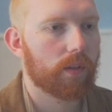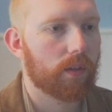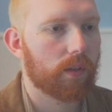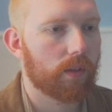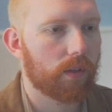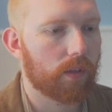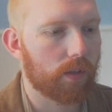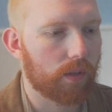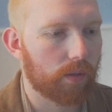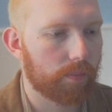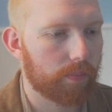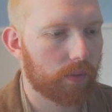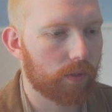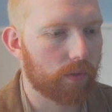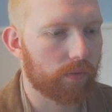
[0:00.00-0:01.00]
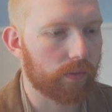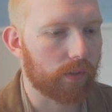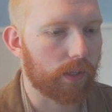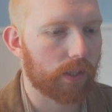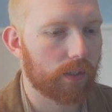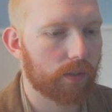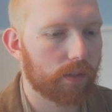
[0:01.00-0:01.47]
Oh, beautiful
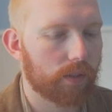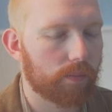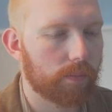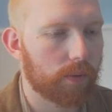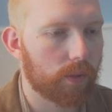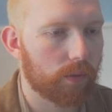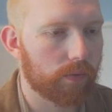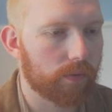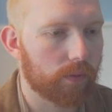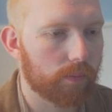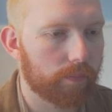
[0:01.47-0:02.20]
that is, beautiful.